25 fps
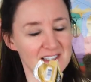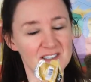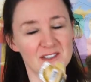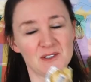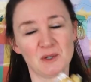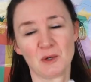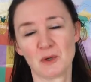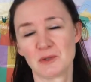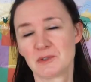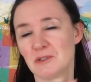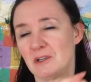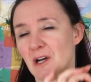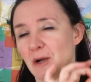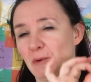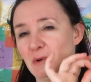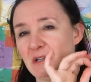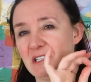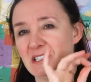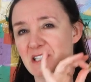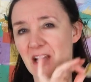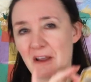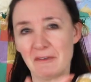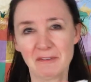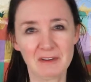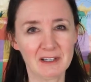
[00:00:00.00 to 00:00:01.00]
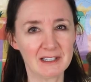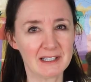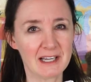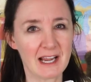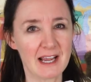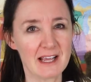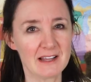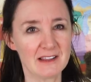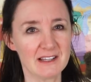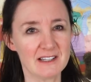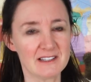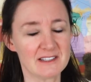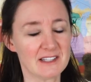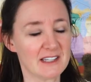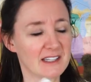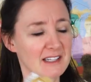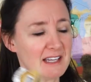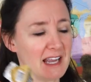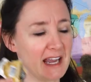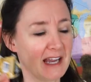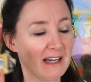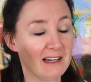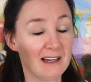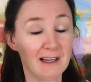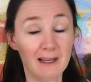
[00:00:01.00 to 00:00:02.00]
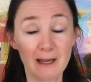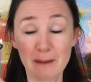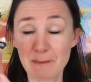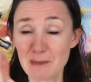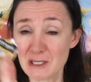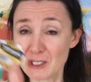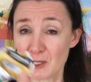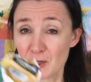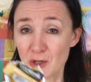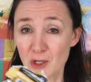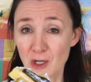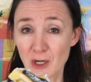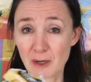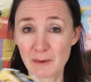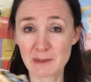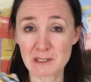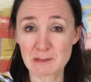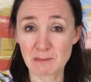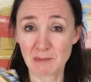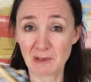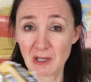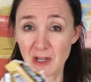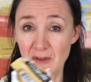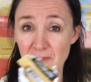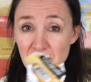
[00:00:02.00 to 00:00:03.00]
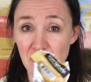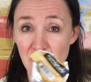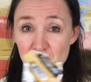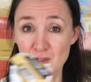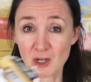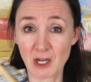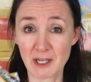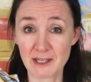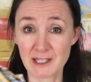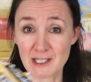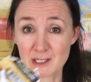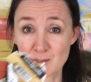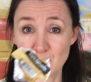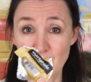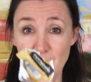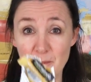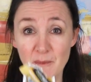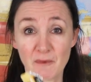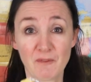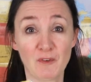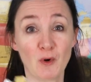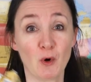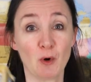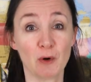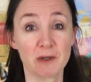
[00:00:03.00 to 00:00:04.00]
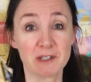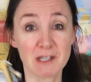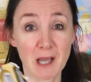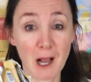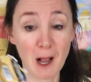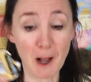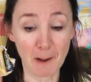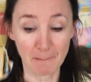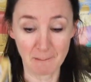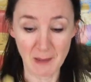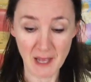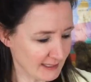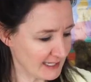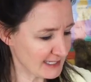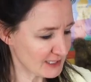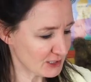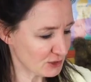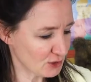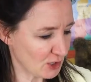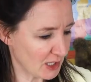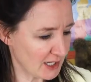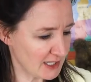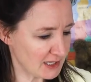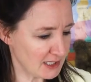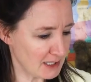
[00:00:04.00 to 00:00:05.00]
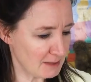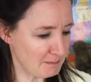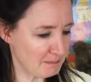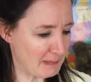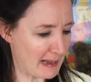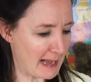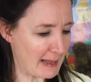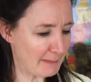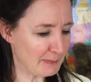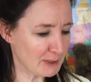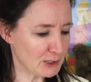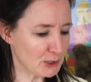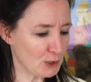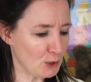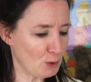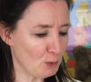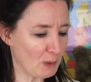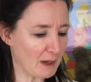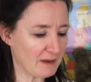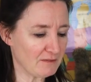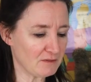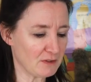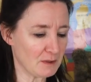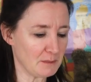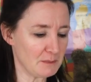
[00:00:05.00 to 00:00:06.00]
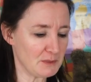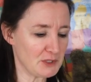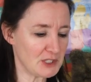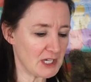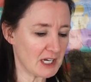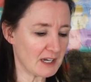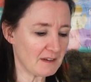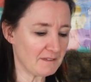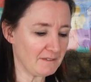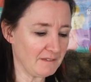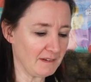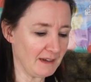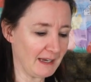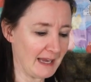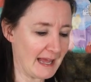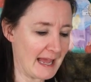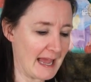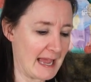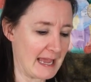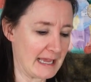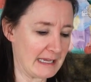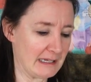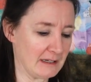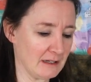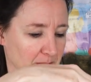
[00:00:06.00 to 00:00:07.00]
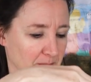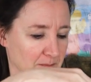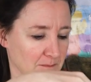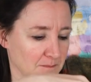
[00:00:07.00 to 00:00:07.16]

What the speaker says: sauce, and I would definitely eat this again. Let me know in the comments below if you've tried this one before. Yum. Let's try the barbecue one from Chick-fil-A.